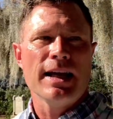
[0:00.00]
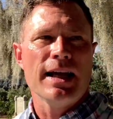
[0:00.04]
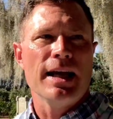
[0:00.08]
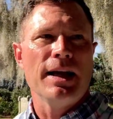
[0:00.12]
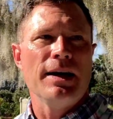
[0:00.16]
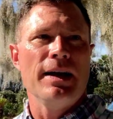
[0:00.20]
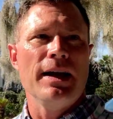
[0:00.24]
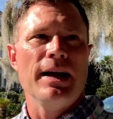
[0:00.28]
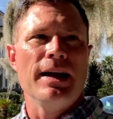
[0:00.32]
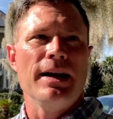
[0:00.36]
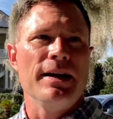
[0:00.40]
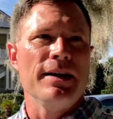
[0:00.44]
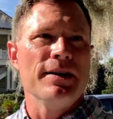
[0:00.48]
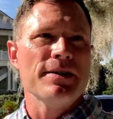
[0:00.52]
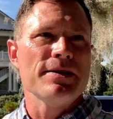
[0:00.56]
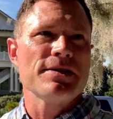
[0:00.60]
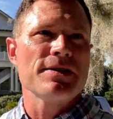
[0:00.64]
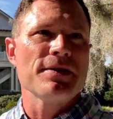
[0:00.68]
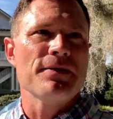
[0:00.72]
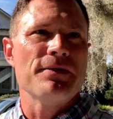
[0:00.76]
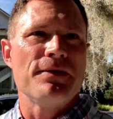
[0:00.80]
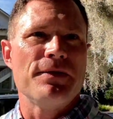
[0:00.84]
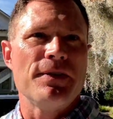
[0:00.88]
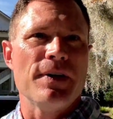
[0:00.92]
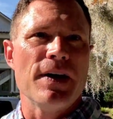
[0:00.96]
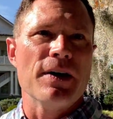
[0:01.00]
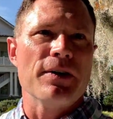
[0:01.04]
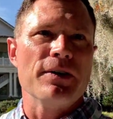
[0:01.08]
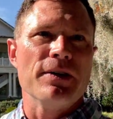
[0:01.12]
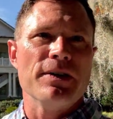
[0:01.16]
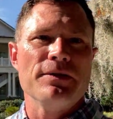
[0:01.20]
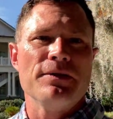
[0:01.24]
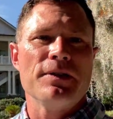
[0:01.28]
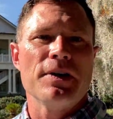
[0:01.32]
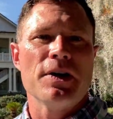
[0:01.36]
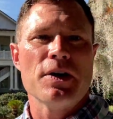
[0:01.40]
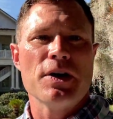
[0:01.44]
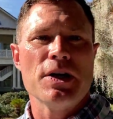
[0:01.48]
And here's a very,
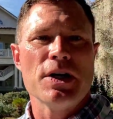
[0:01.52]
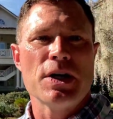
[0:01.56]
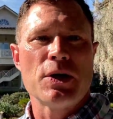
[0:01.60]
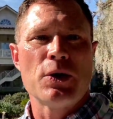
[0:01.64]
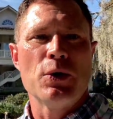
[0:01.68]
very